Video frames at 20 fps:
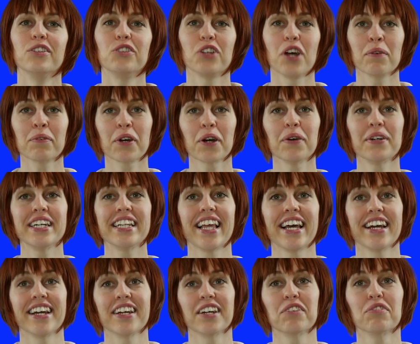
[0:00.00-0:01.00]
Chomko
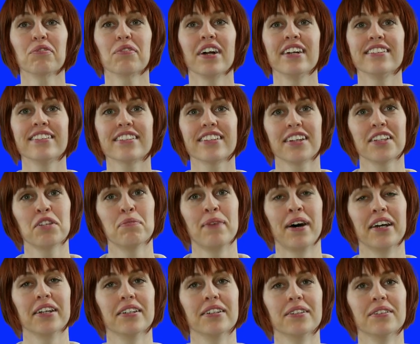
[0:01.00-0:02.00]
LA runs on the
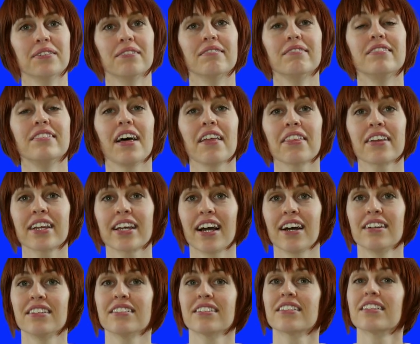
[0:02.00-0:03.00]
motto, nothing
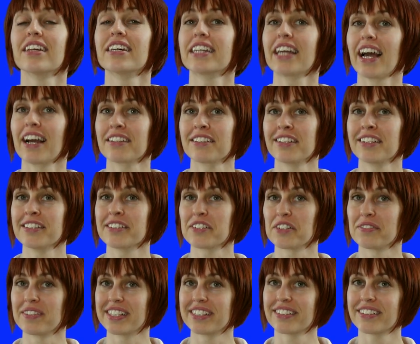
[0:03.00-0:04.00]
counts like excellent
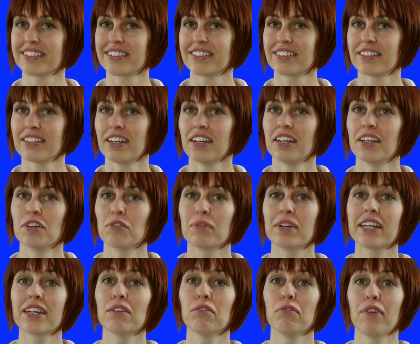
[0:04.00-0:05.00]
service. We
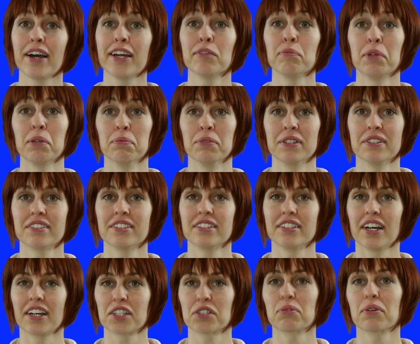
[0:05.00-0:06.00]
invite people to
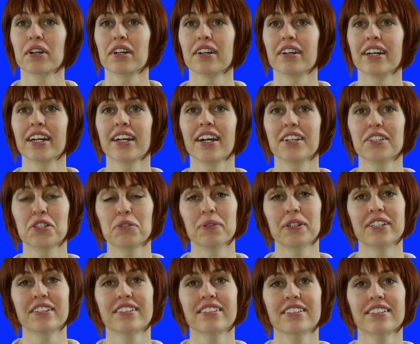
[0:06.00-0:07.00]
talk to our current
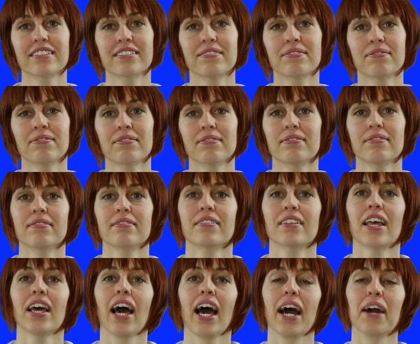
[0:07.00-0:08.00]
customers.
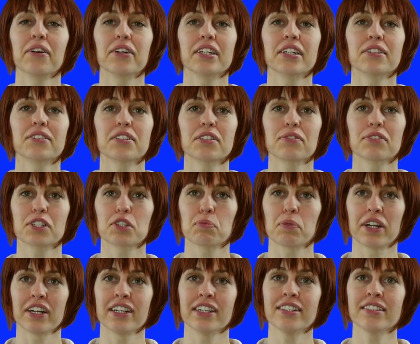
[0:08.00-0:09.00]
Our years of
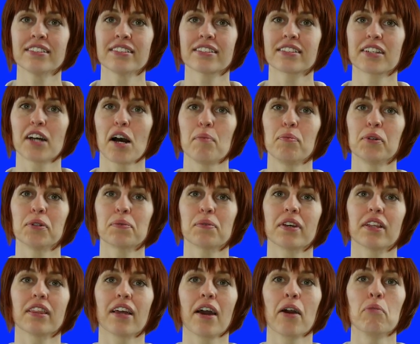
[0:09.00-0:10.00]
experience, coupled with
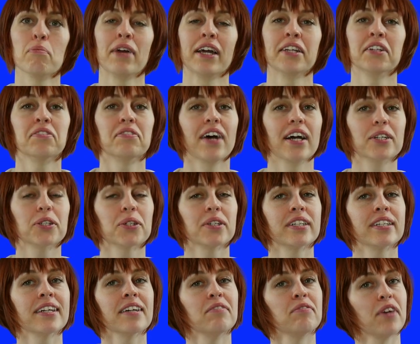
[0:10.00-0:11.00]
our manufacturing
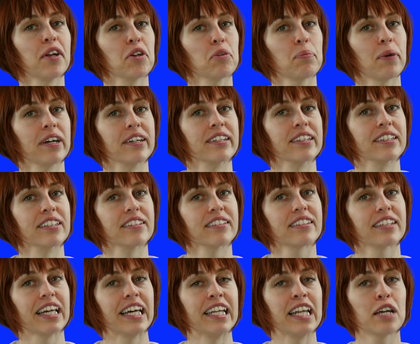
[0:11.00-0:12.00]
and vendor partners,
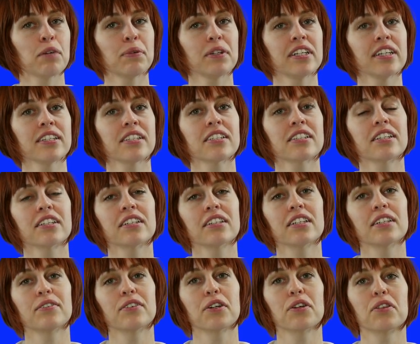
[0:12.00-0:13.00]
enable us to
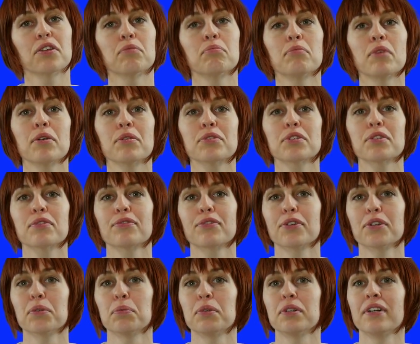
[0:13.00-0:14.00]
deliver the most
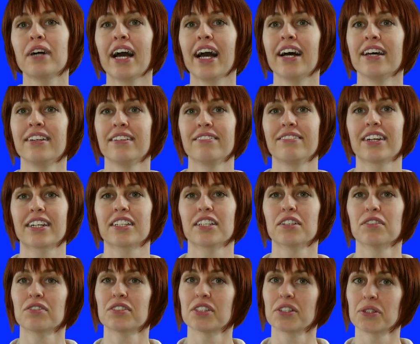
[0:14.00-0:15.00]
affordable and effective
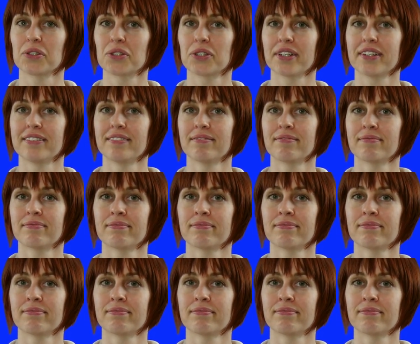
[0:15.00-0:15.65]
solution.